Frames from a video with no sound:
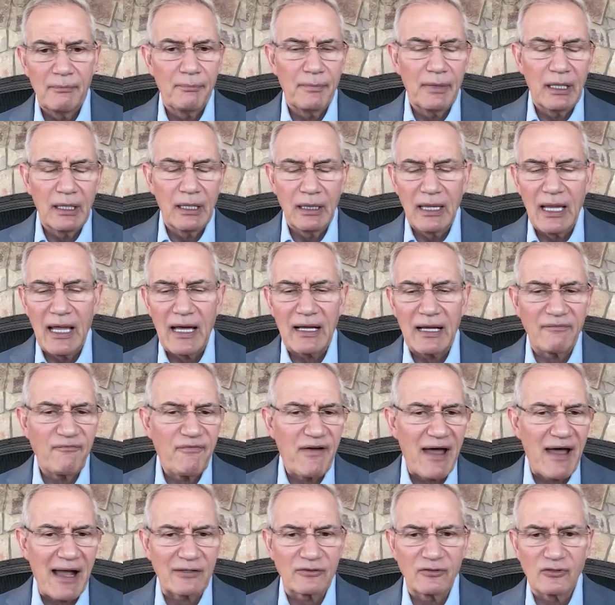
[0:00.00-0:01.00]
a lot of
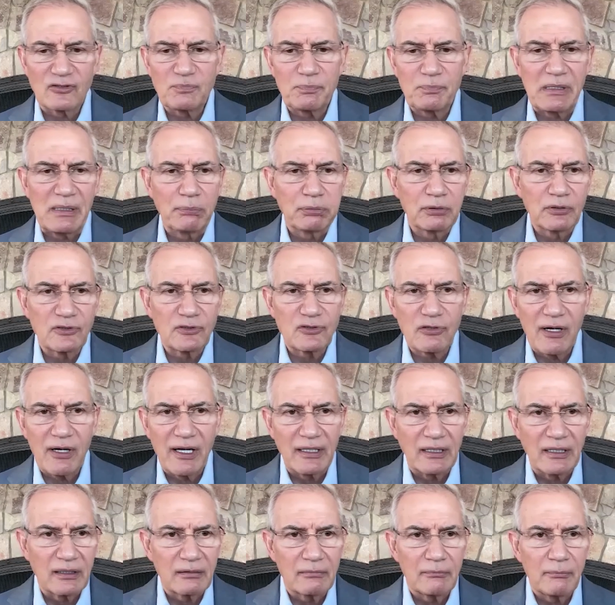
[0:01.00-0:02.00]
factors people are
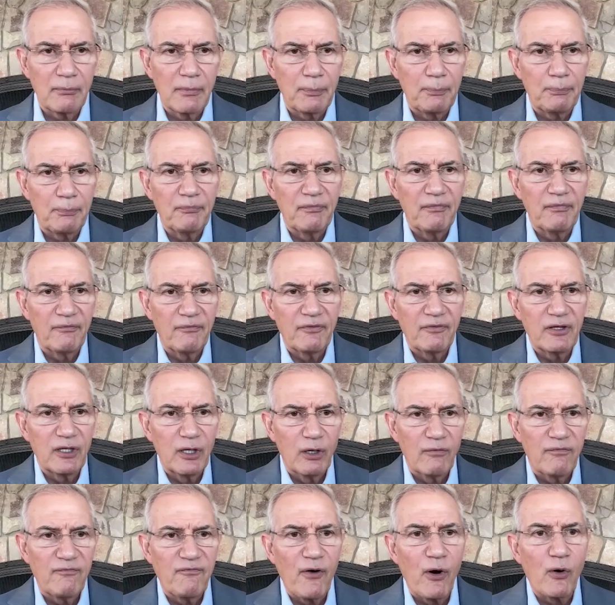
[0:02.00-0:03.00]
trying
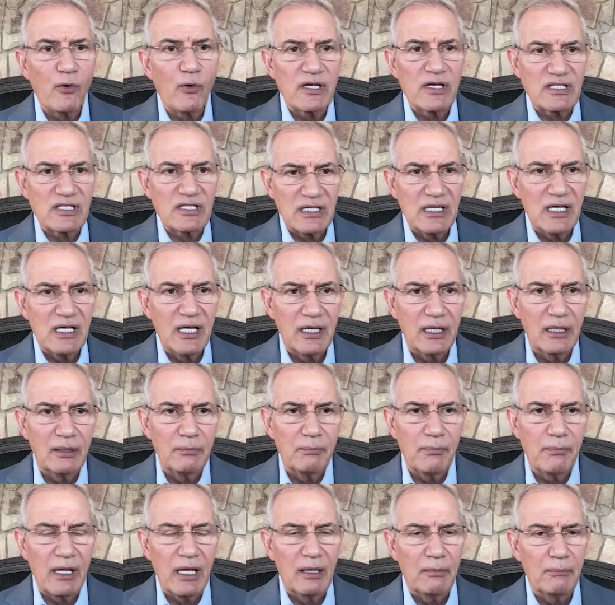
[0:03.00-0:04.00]
to, focus
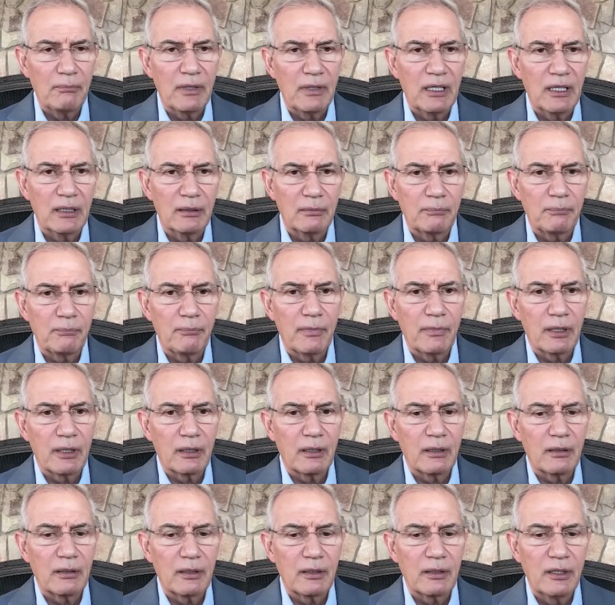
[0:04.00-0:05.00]
in and
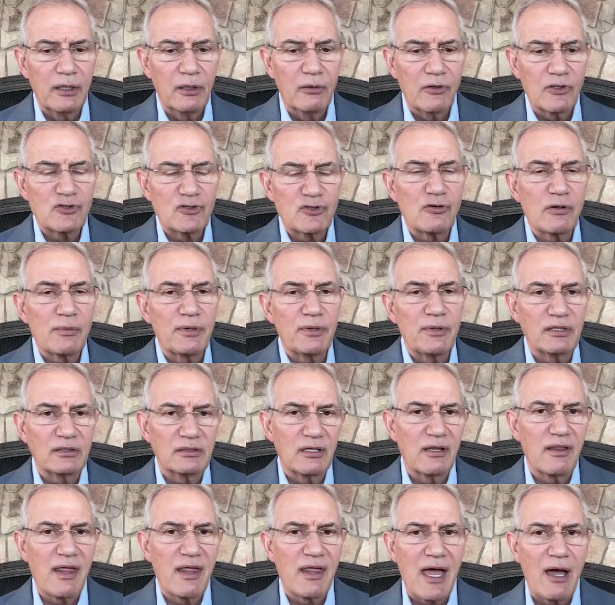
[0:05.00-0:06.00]
attribute
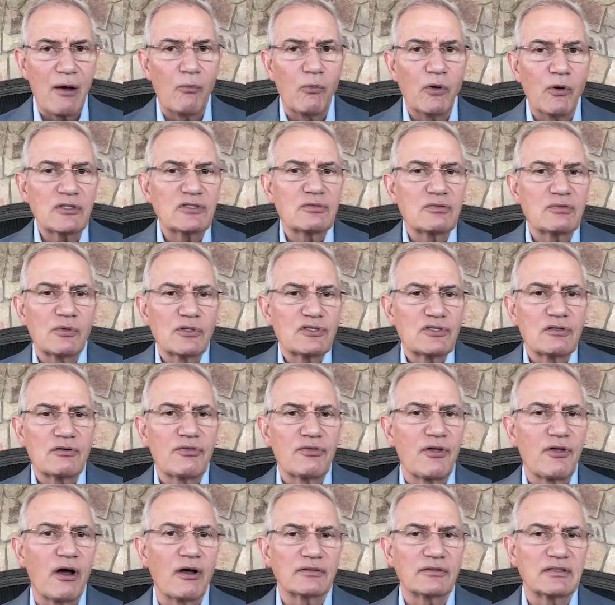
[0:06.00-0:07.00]
to that. What's your
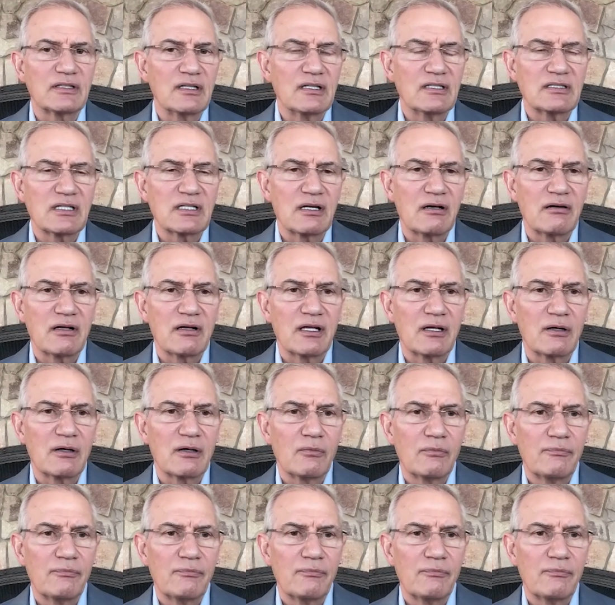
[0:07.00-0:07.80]
thoughts in this area?